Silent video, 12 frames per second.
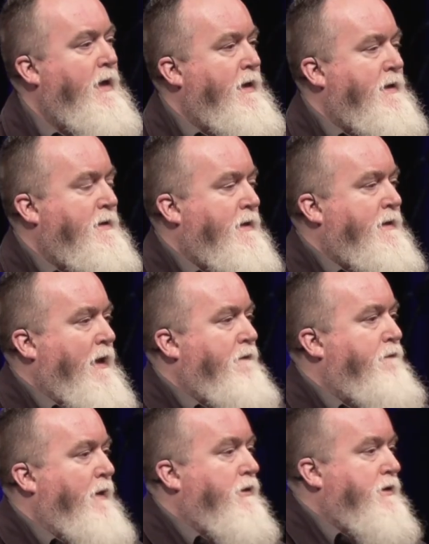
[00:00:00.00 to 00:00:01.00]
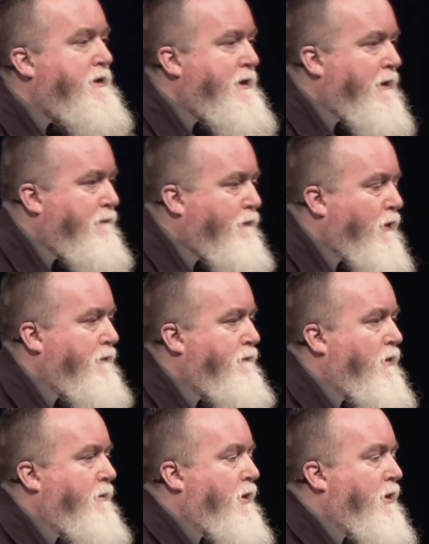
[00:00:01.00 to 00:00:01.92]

is that they felt different from